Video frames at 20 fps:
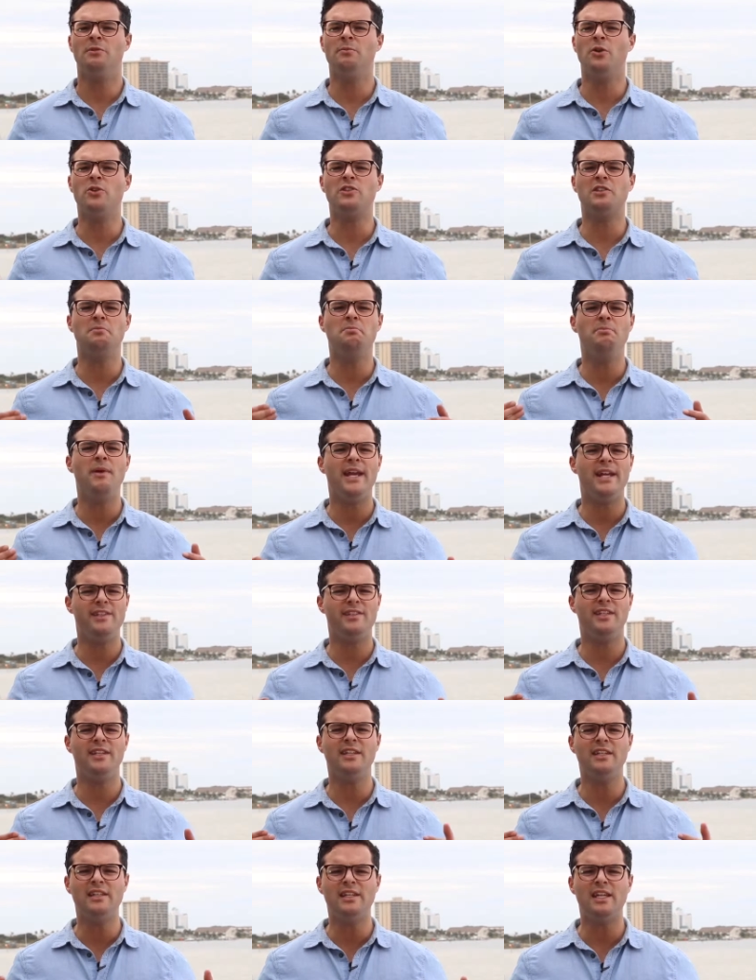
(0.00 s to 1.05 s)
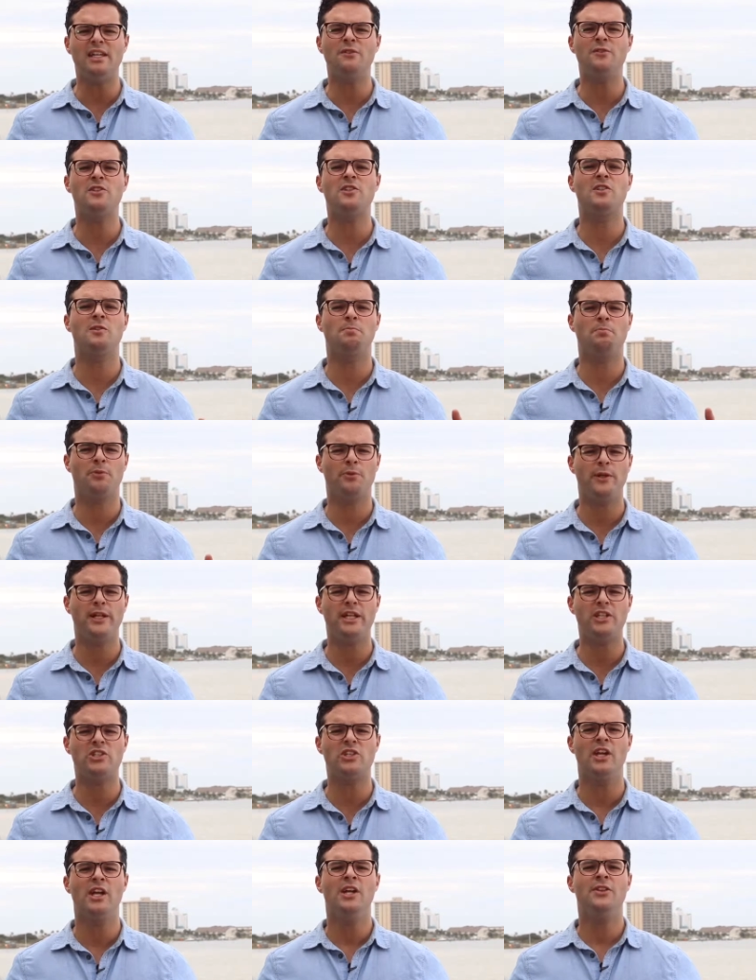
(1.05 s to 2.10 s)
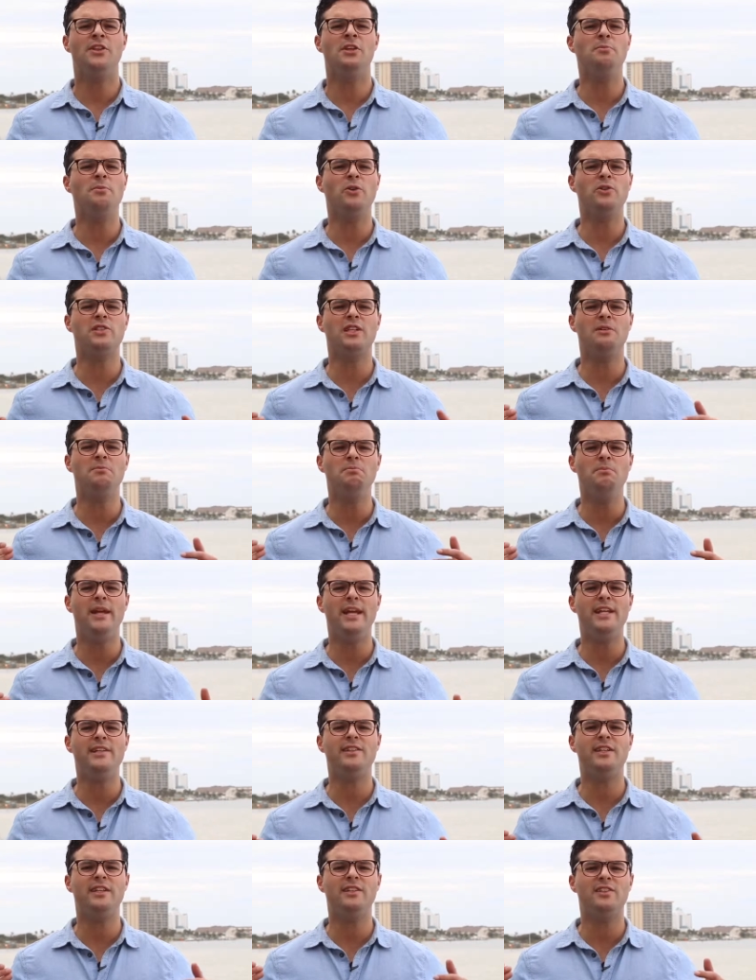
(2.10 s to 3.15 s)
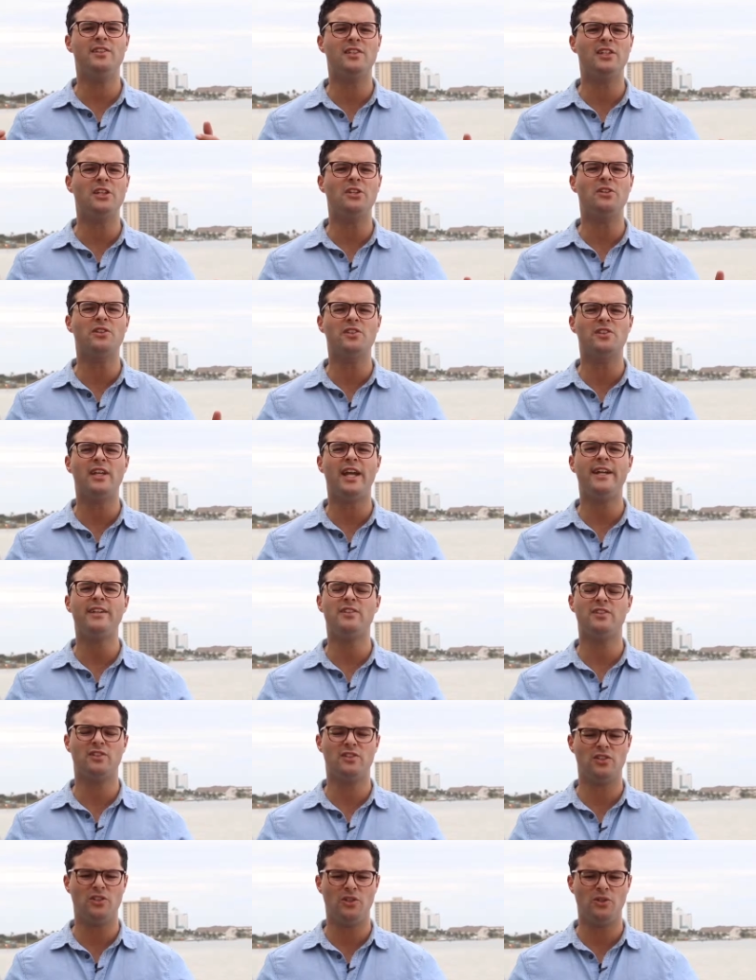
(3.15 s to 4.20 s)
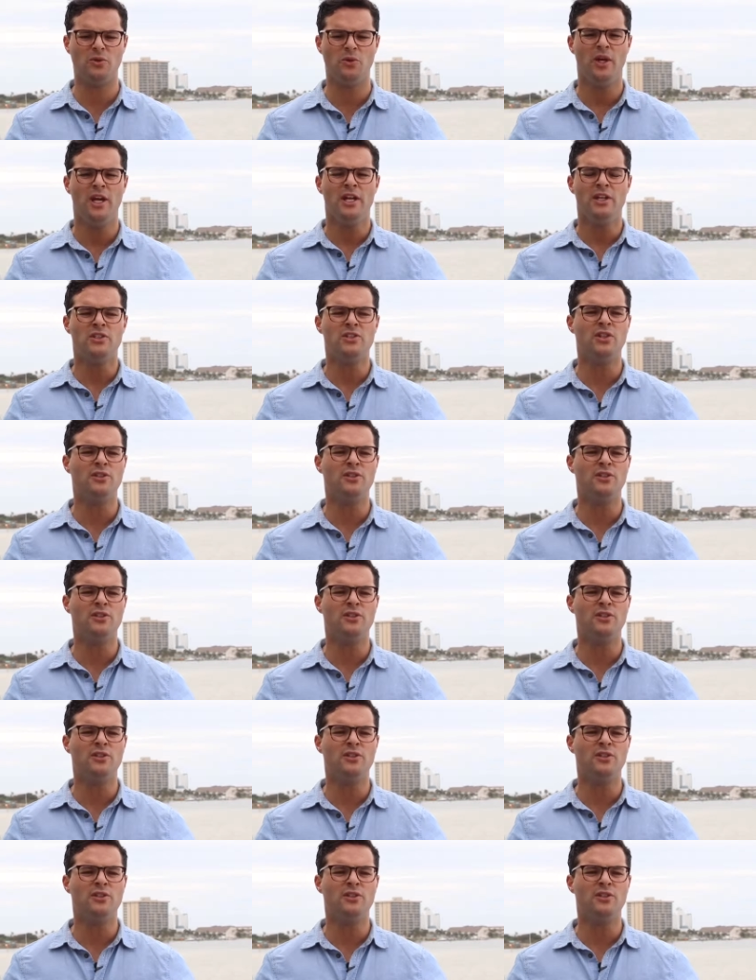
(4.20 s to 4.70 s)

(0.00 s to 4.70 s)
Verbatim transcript: the most amazing gifts to preach, the most amazing skill sets to,